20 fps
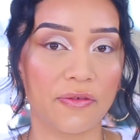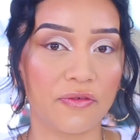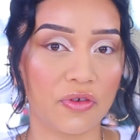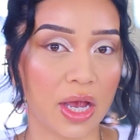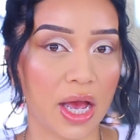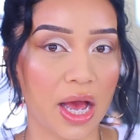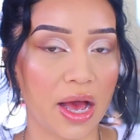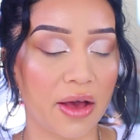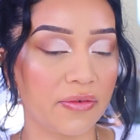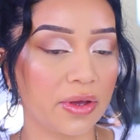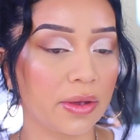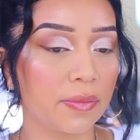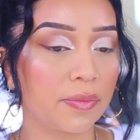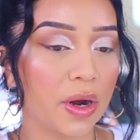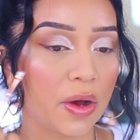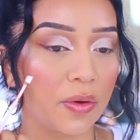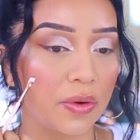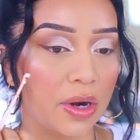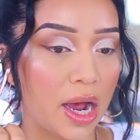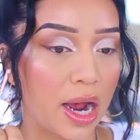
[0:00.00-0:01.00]
If you have a
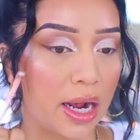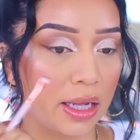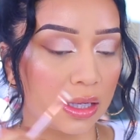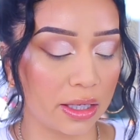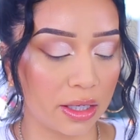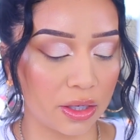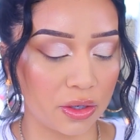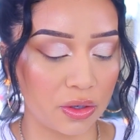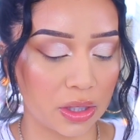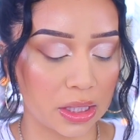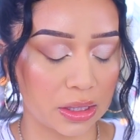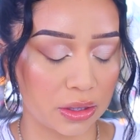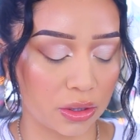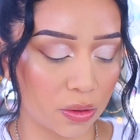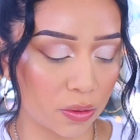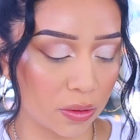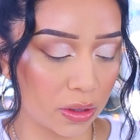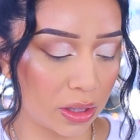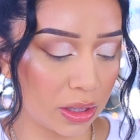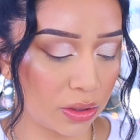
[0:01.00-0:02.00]
brown eyeliner, you can
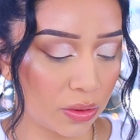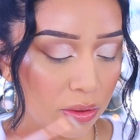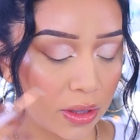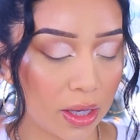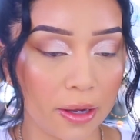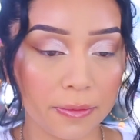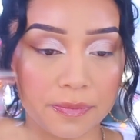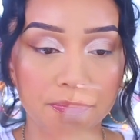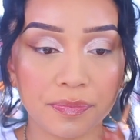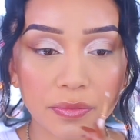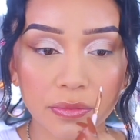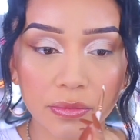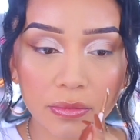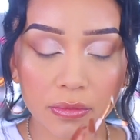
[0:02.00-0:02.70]
totally do that.